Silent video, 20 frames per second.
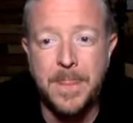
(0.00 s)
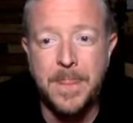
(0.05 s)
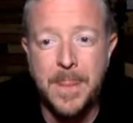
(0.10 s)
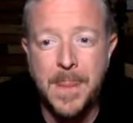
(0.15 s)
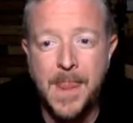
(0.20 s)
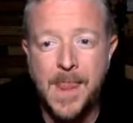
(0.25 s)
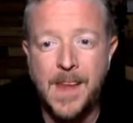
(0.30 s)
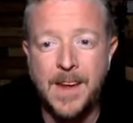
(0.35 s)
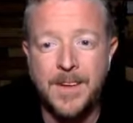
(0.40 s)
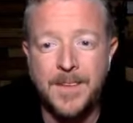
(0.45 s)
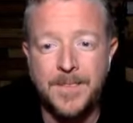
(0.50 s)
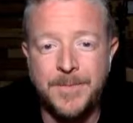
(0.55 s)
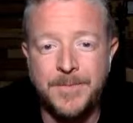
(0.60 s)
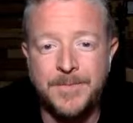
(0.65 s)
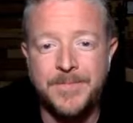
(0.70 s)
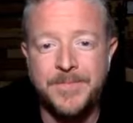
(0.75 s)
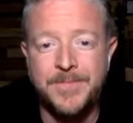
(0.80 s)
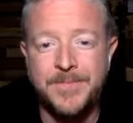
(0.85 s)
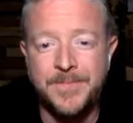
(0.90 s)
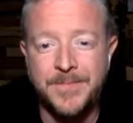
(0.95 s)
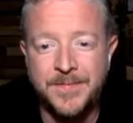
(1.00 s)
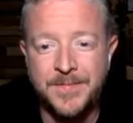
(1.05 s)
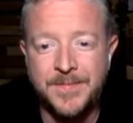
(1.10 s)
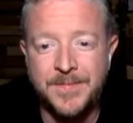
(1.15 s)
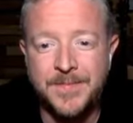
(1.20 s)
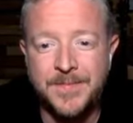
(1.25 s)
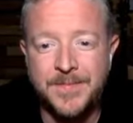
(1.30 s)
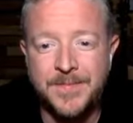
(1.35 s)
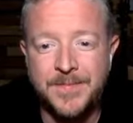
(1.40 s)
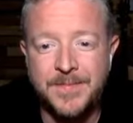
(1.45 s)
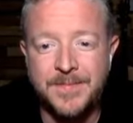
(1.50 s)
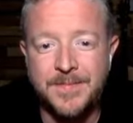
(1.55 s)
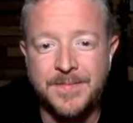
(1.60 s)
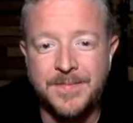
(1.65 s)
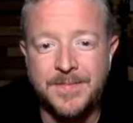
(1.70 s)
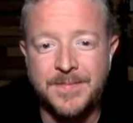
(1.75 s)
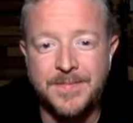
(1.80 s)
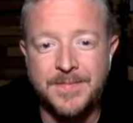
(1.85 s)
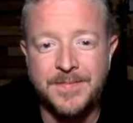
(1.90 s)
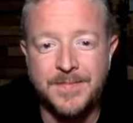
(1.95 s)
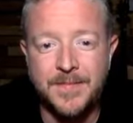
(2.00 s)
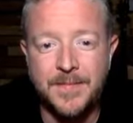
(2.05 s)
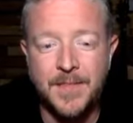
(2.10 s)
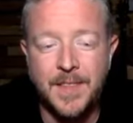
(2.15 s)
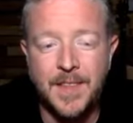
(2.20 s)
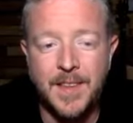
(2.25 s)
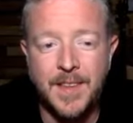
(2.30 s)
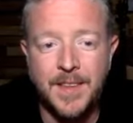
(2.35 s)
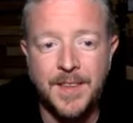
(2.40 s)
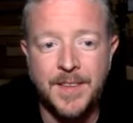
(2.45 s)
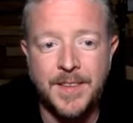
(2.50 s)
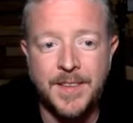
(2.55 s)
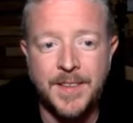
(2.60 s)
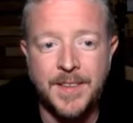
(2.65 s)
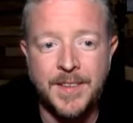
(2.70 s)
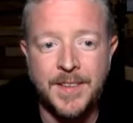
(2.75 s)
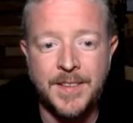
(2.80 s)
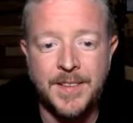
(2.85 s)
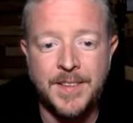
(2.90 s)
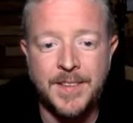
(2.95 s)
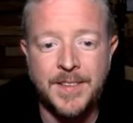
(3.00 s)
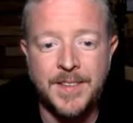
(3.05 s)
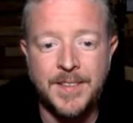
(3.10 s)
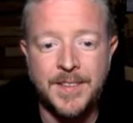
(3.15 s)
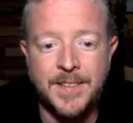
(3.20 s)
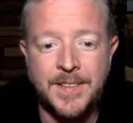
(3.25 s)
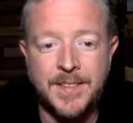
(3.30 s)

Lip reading: No words are spoken by the person on screen.